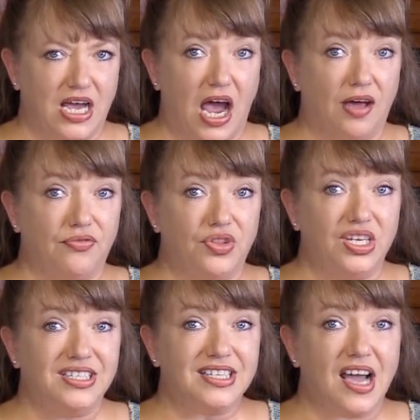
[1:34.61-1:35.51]
and
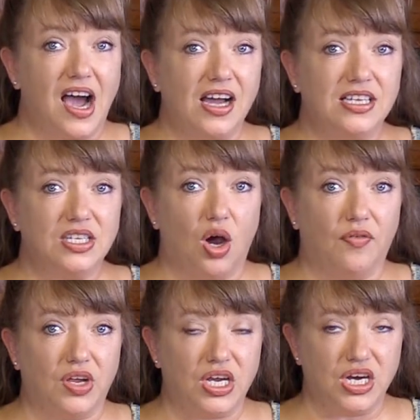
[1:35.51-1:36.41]
these guys
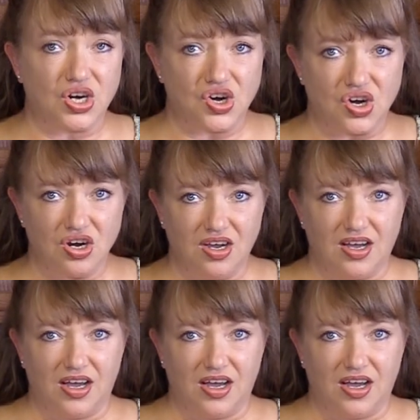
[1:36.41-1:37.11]
over here